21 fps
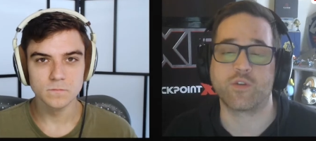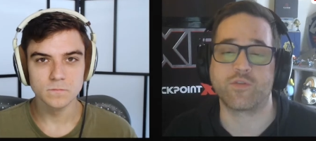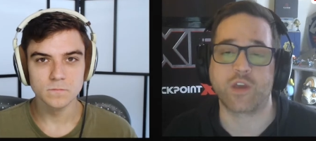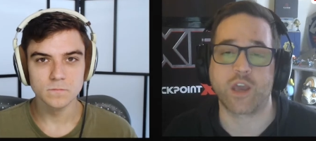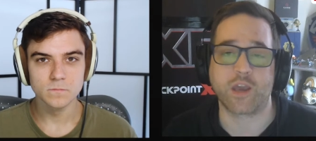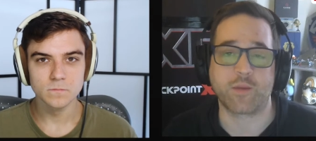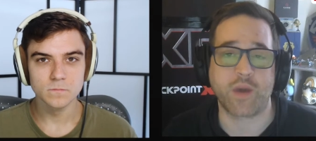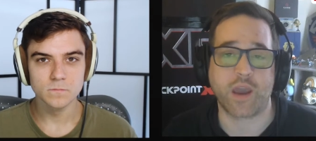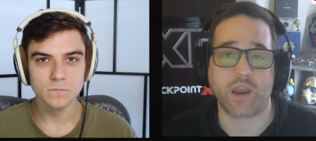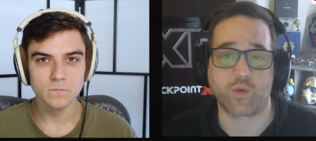Speaker 1: of the
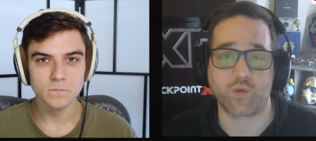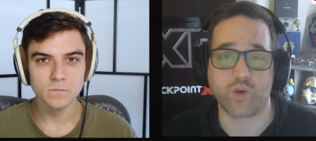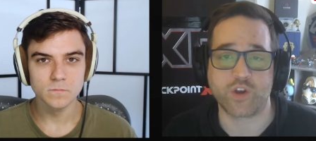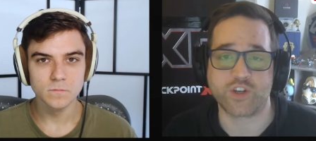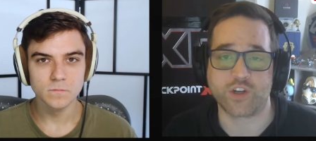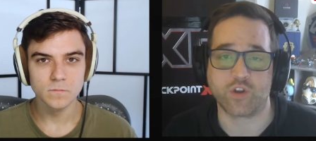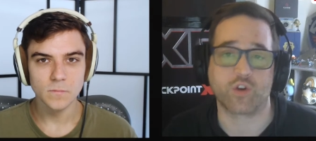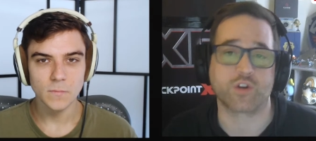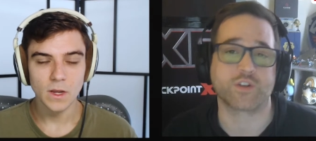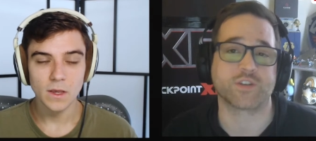APAC region
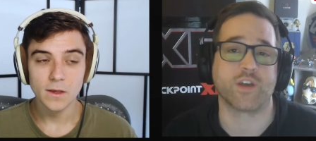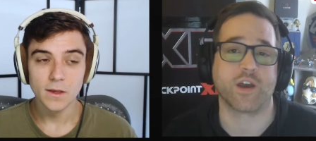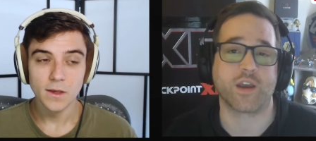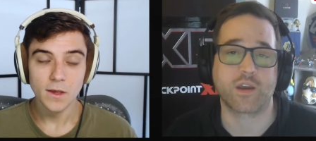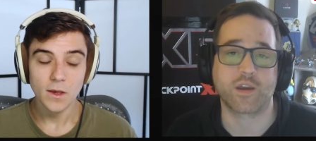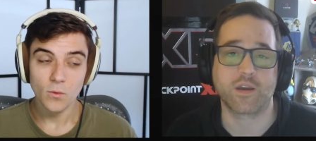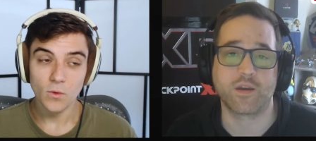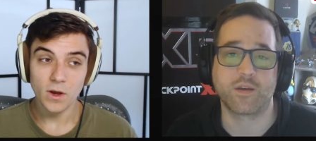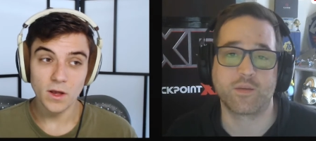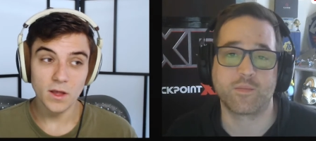looks like?
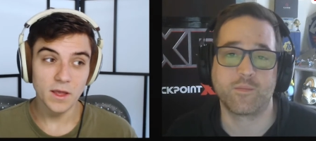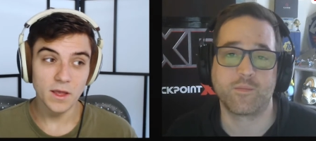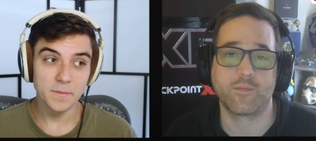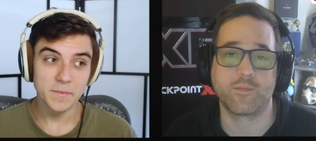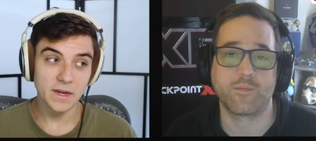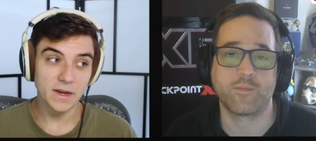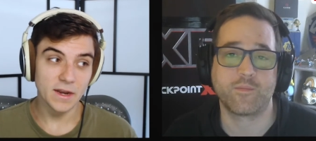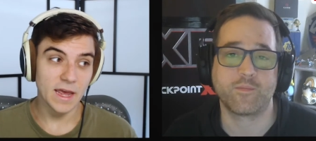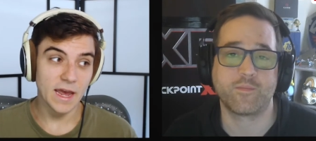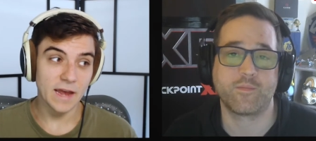
Speaker 2: Well, I
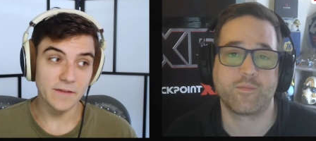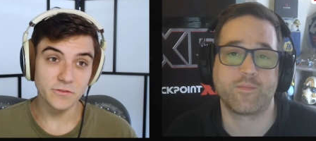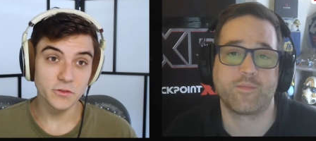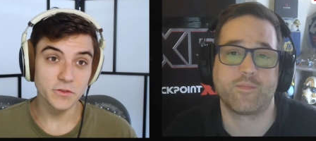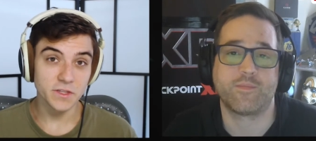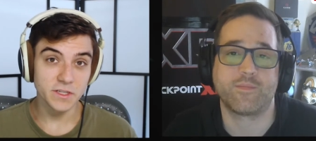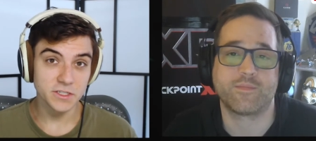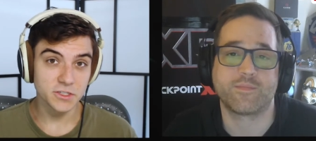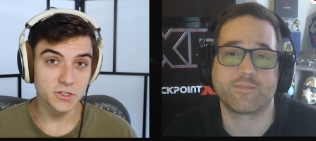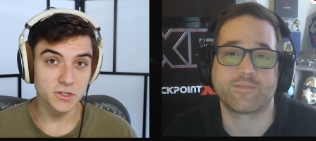mean,
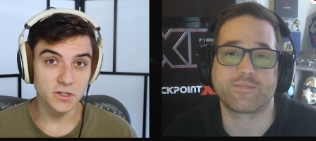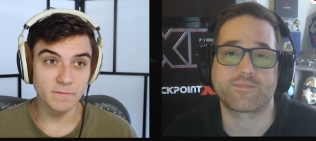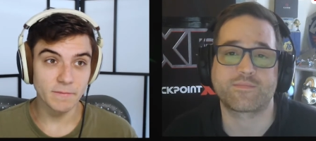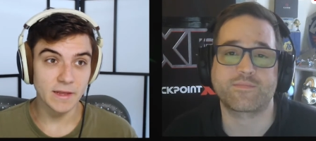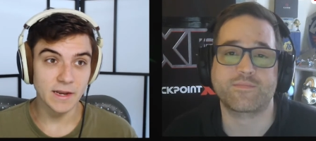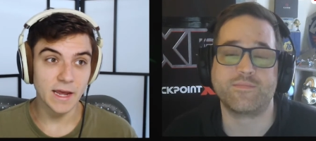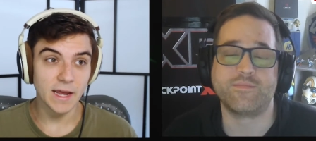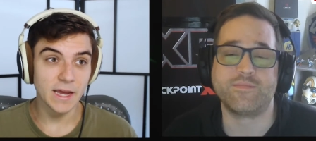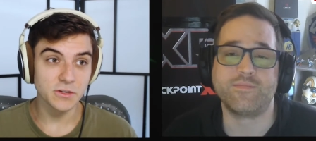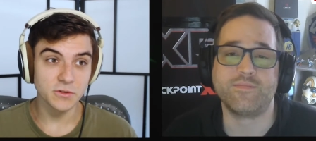after this
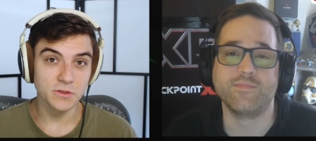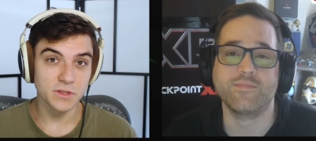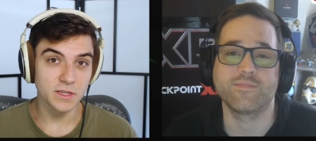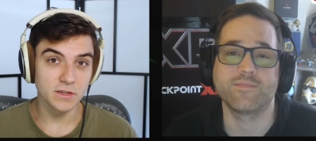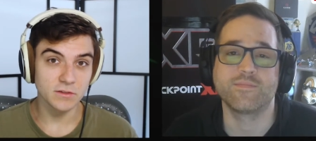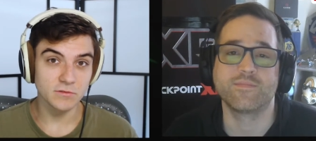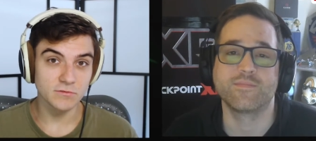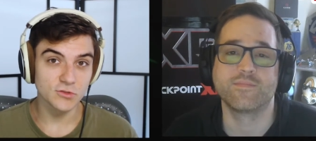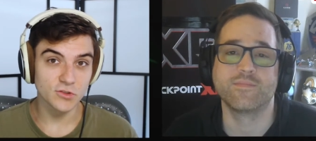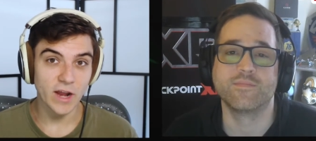tournament, I do
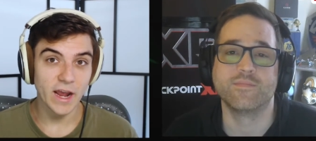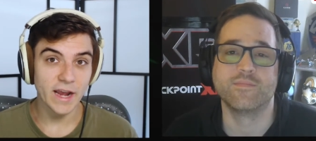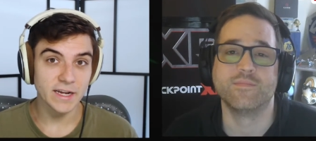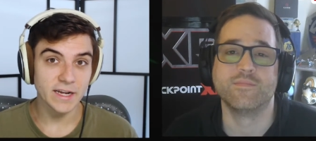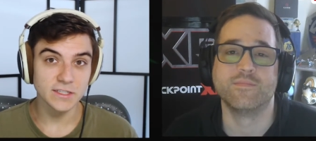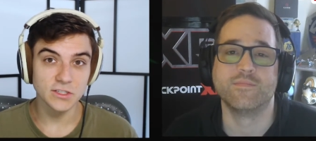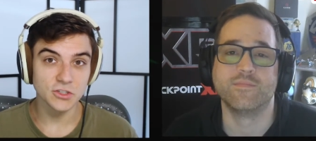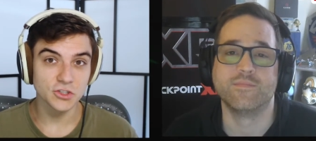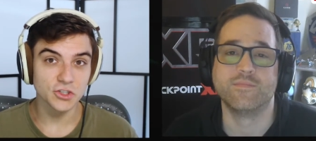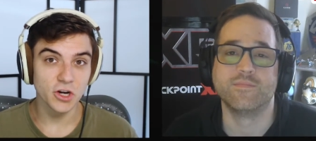think
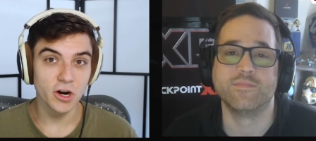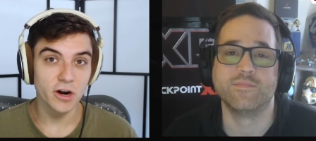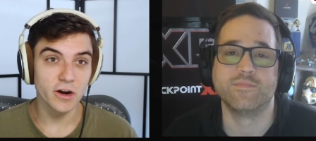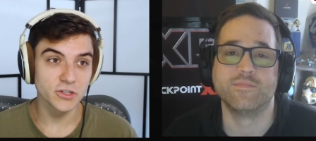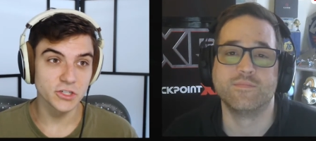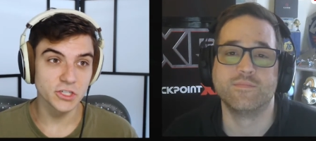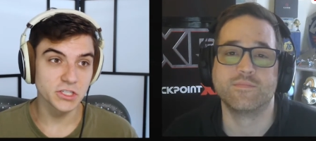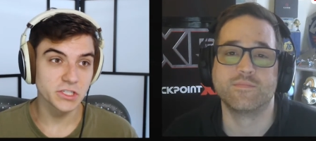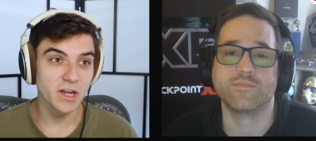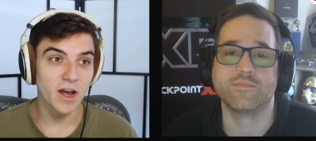Dragons and
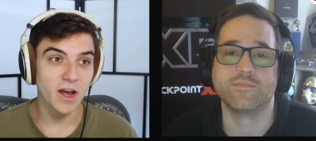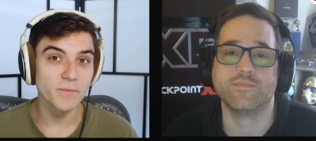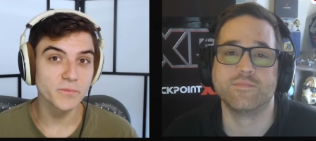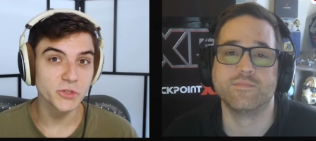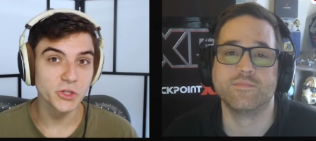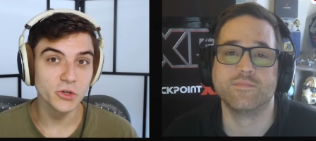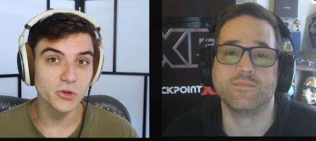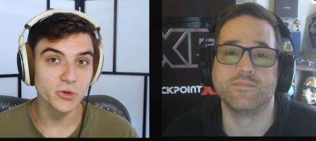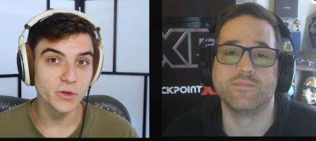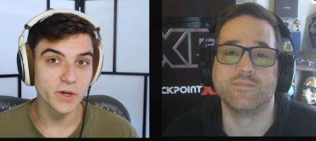Charge as
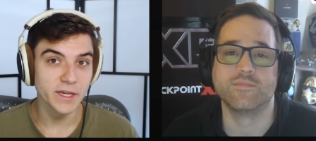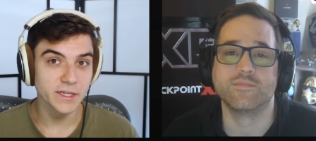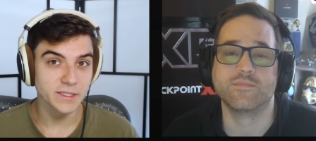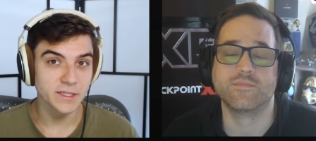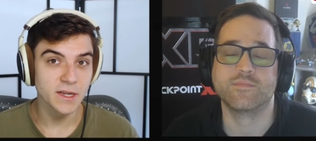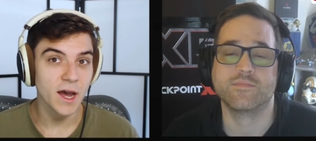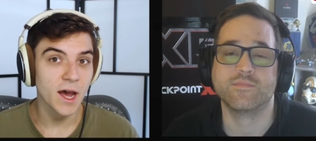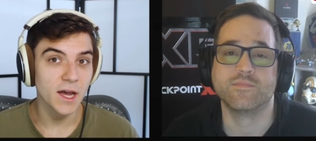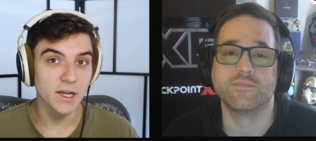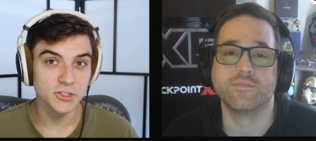top two
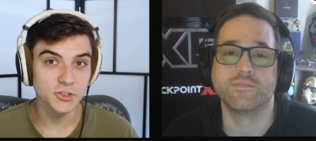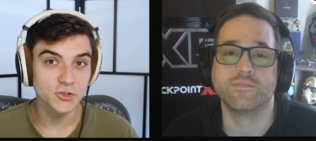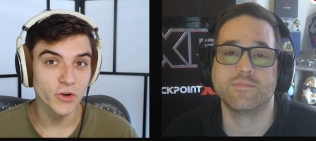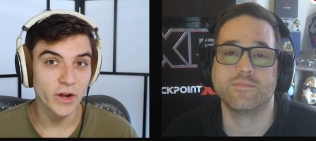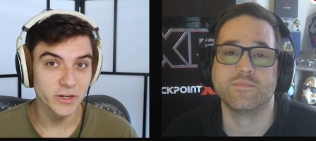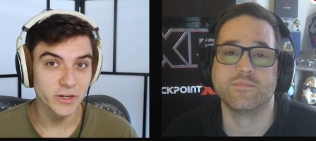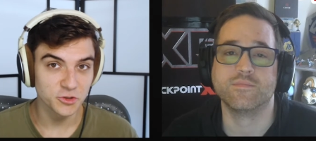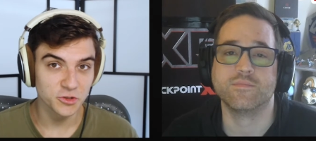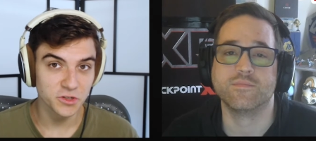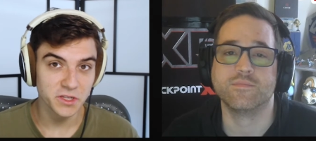is not a
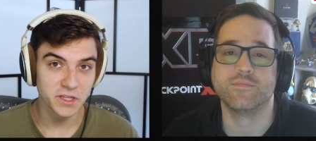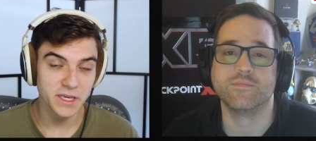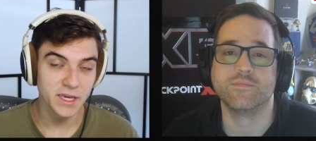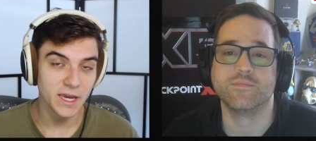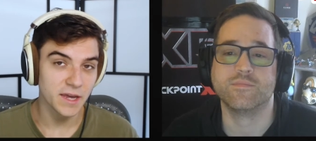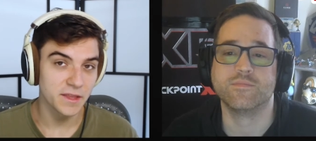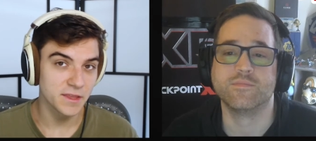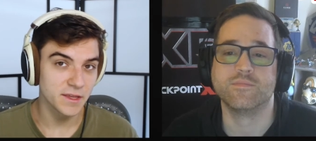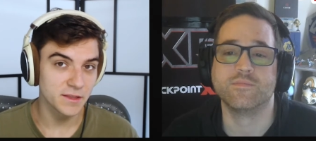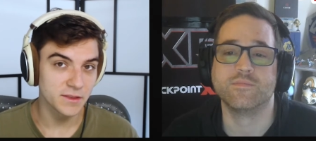stretch,
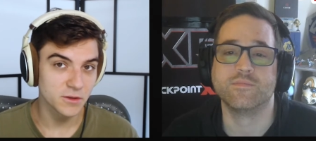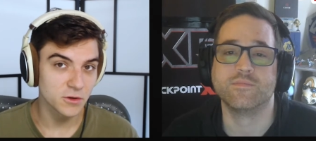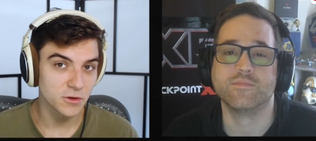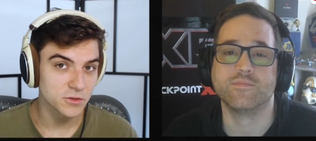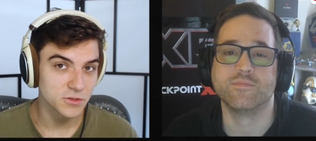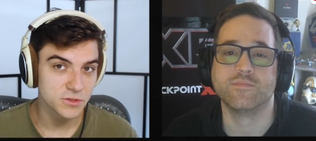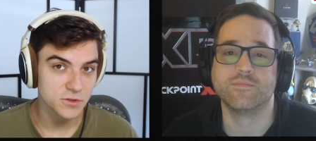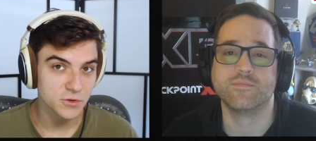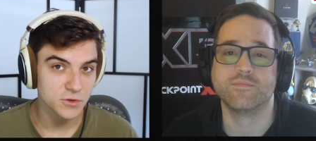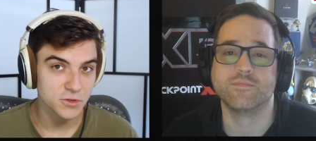really. I think
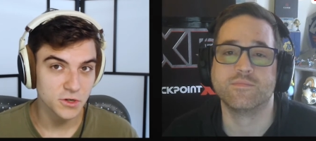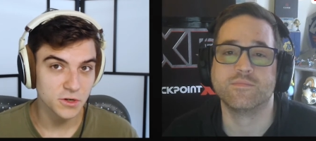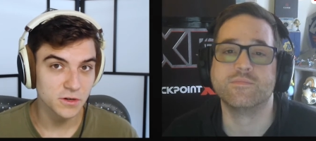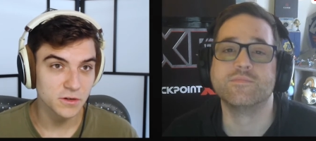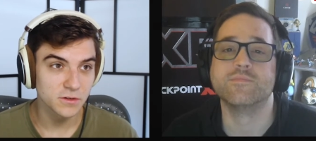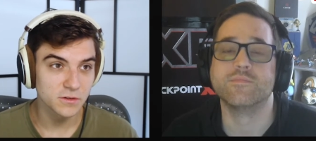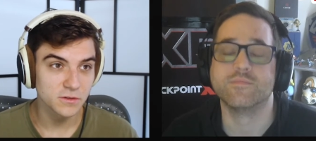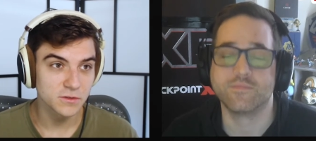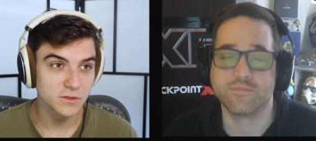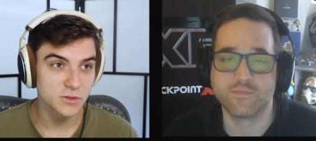those those
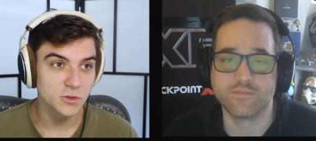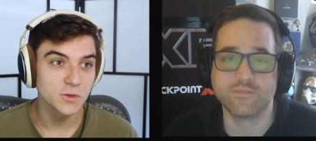are